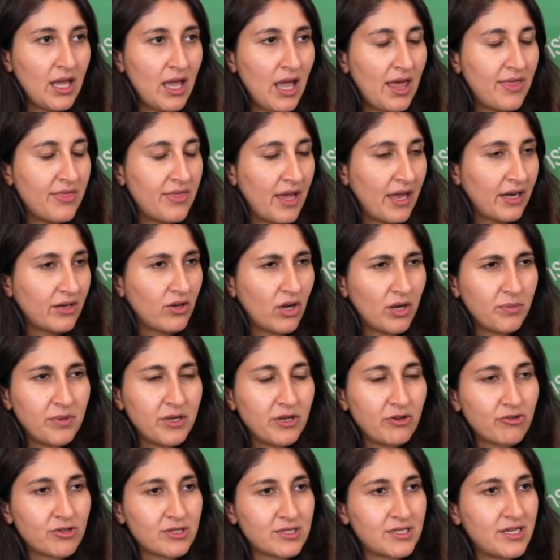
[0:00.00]
And that got me
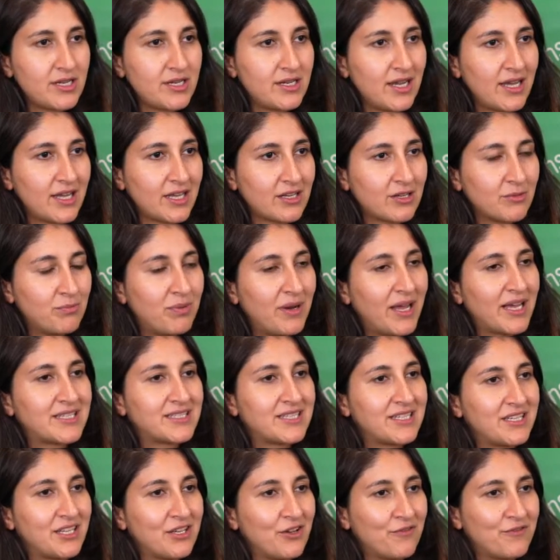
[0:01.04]
interested in like
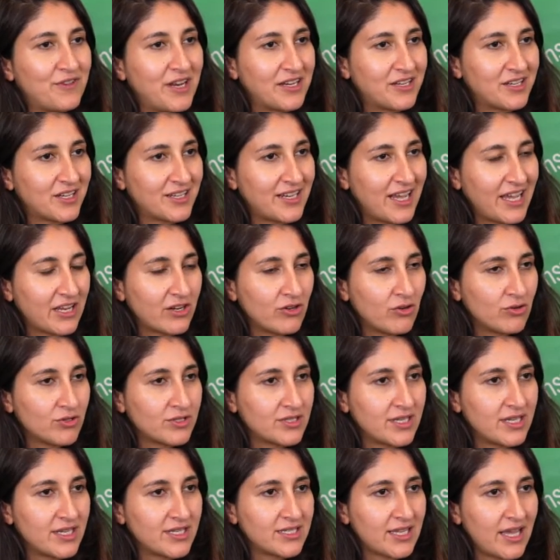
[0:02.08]
complexity of dental
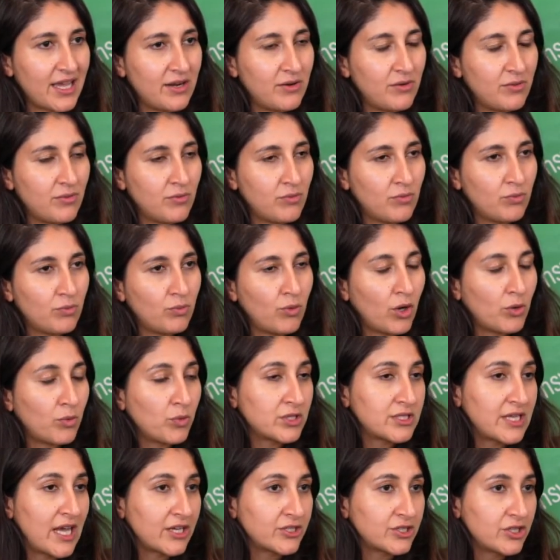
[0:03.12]
diagnosis and what
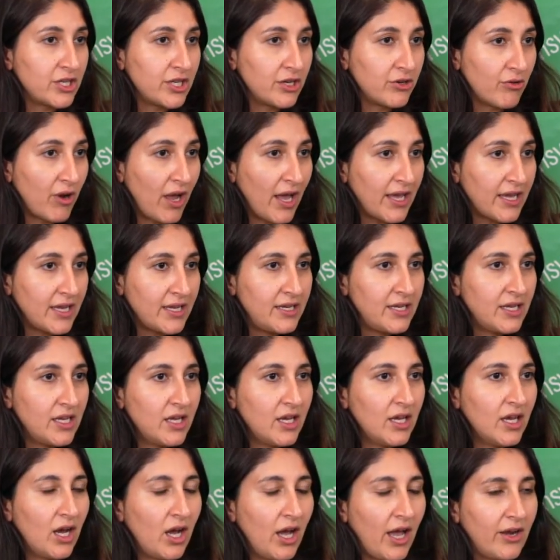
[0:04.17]
was actually right
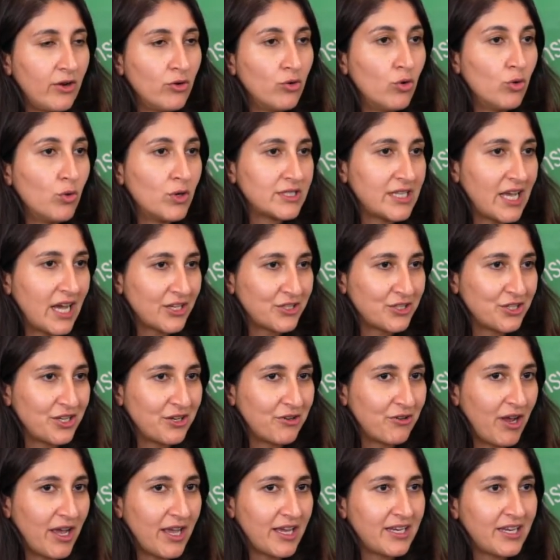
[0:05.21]
and who was actually
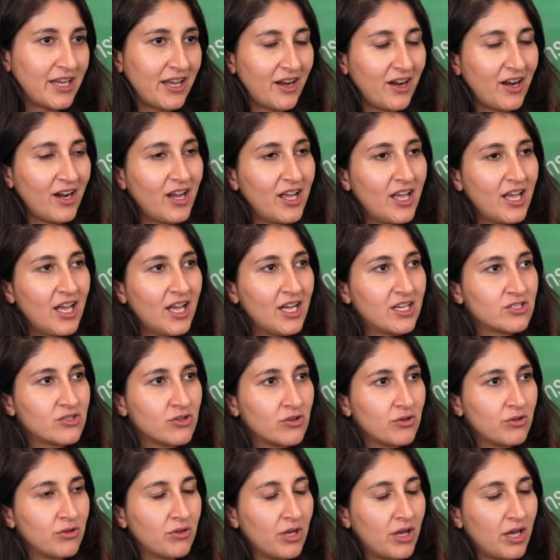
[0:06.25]
right here.
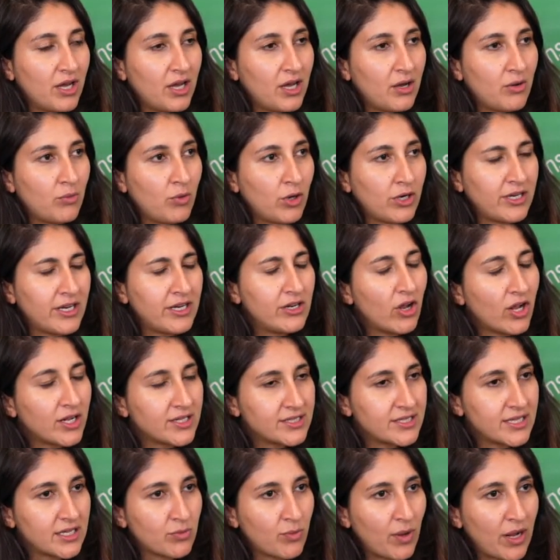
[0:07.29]
So uh, what did not
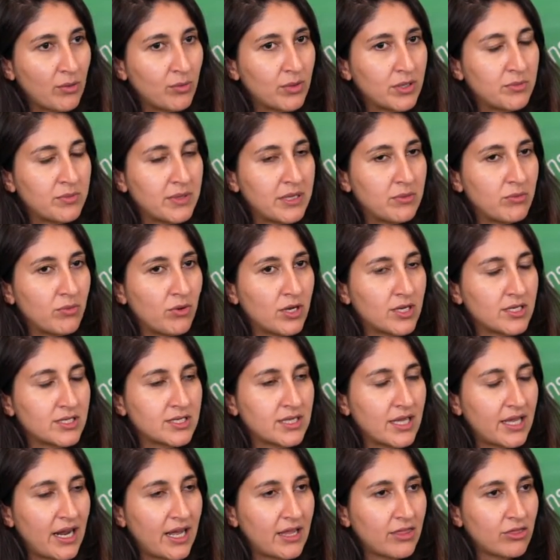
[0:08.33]
sit well with me was
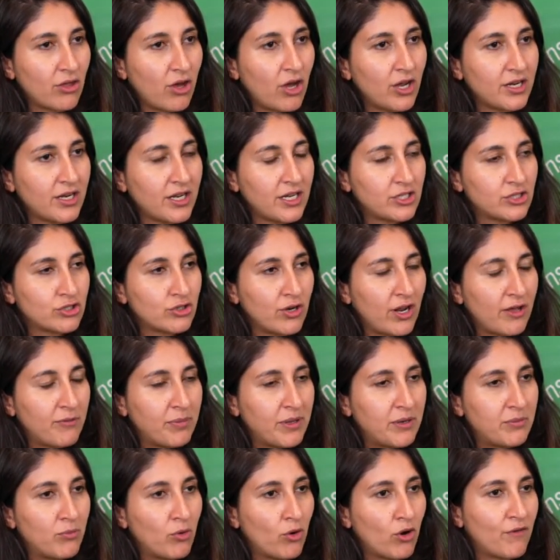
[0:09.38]
that I thought it should have
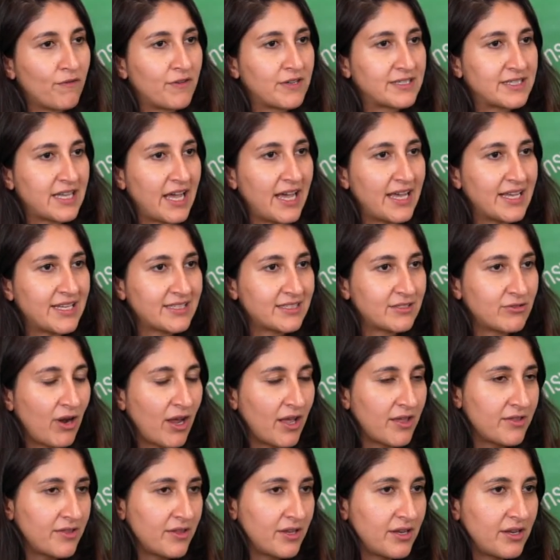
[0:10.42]
been more of a science
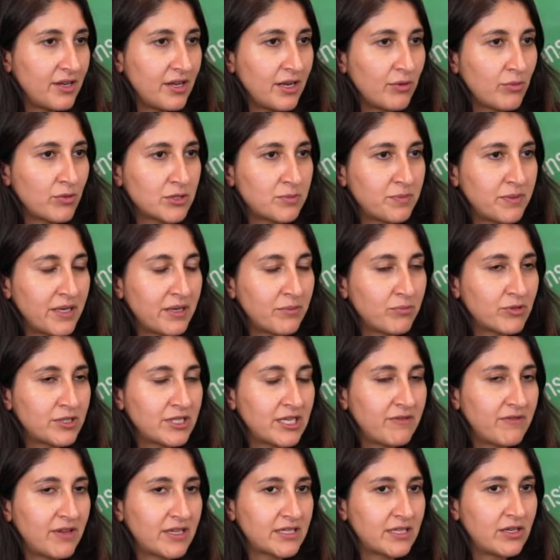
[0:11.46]
rather than it was being
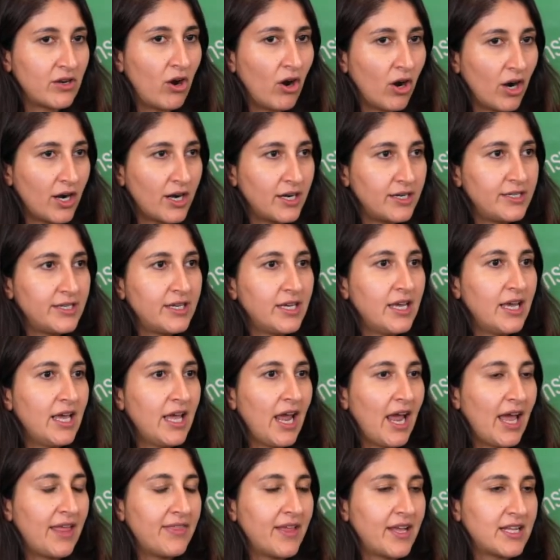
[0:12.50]
perceived as an art
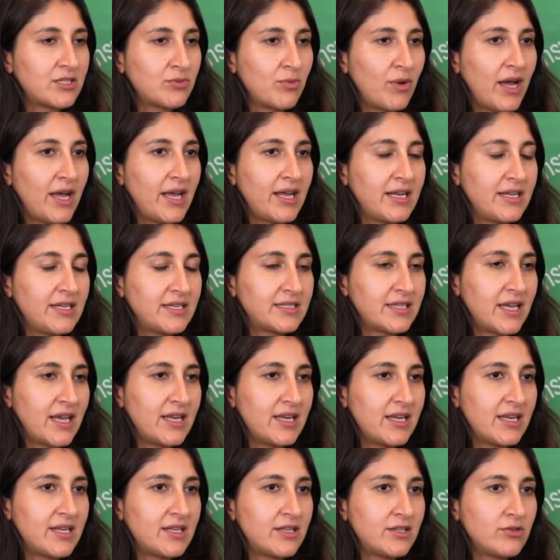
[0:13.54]
and that's why I
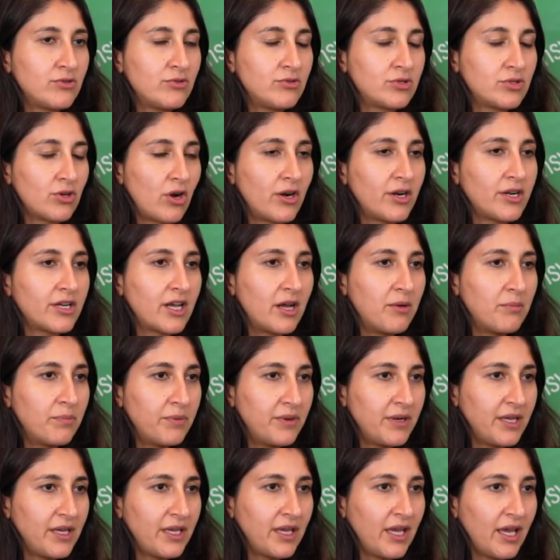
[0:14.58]
decided to start a
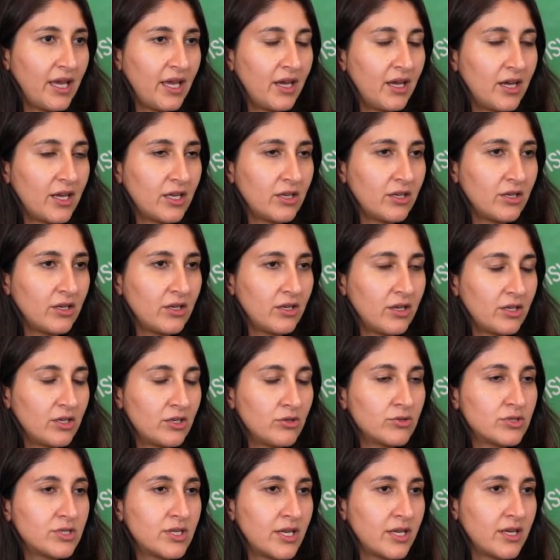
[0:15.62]
company uh,
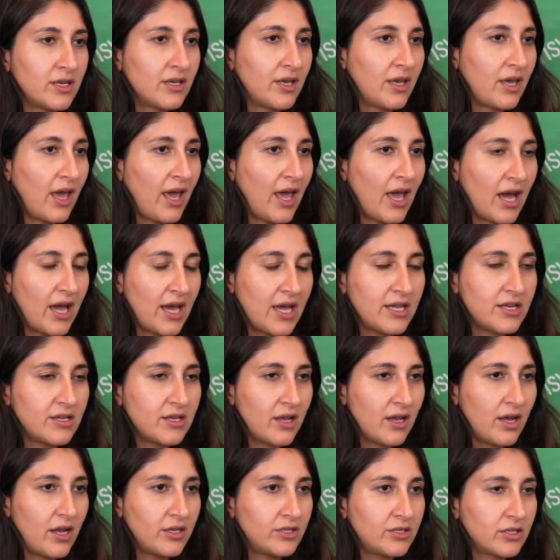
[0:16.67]
using AI and
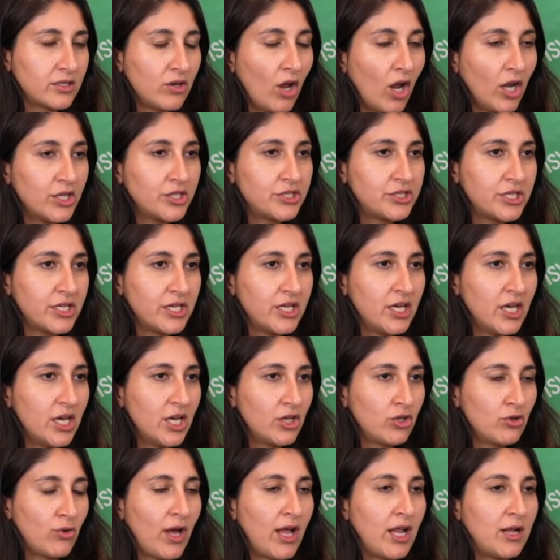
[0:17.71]
uh, technology
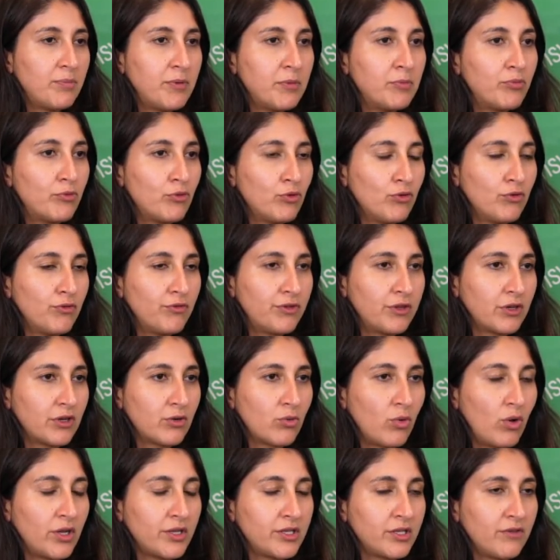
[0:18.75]
to help improve the
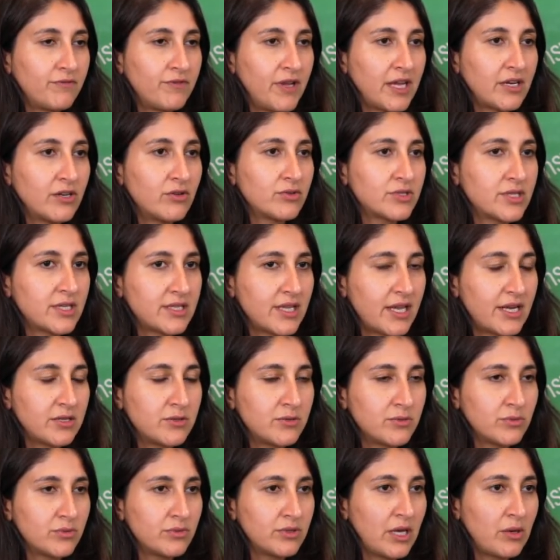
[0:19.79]
quality of diagnosis that,
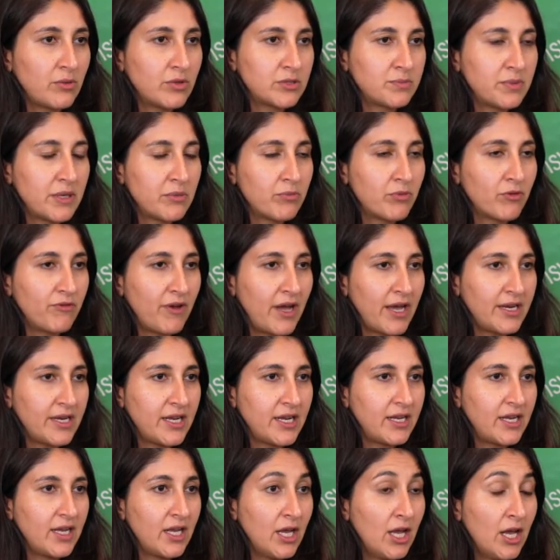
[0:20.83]
is, that was being
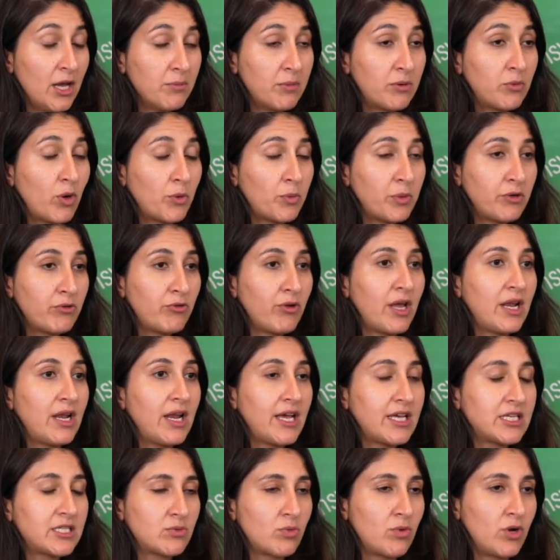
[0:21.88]
provided. But what we
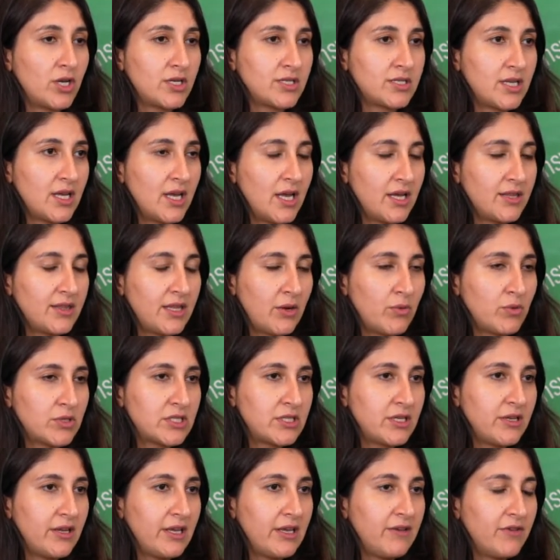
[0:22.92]
realized was there was
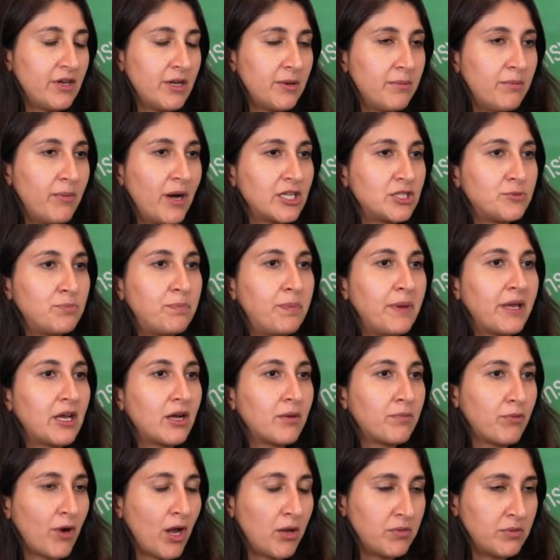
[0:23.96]
a, even a much
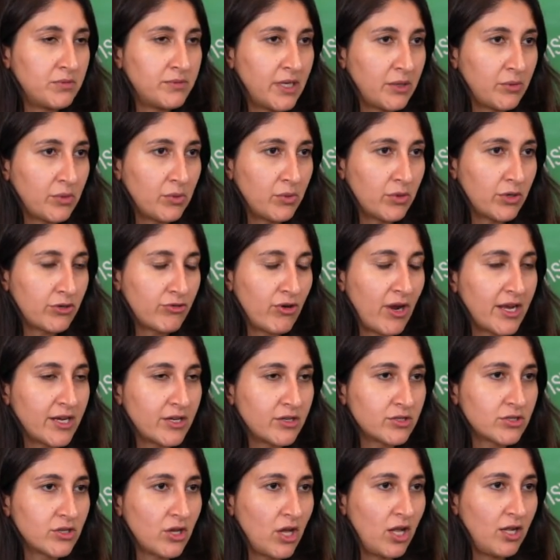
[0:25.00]
bigger problem that we were trying
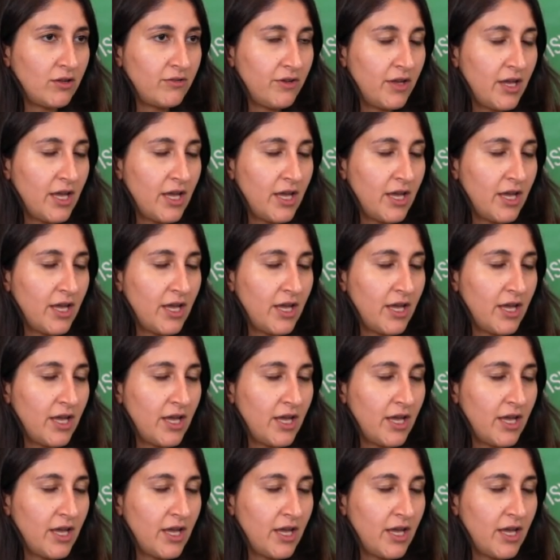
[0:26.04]
to solve.